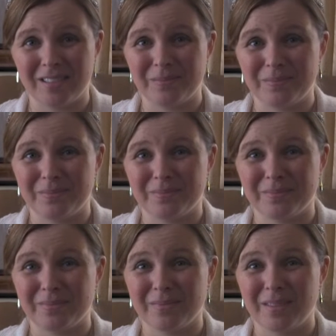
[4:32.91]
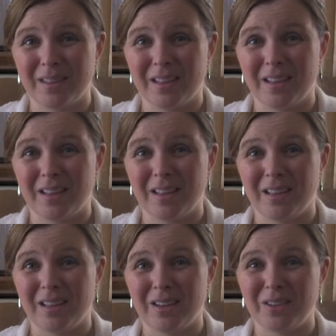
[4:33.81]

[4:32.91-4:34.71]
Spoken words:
No one is speaking in this clip.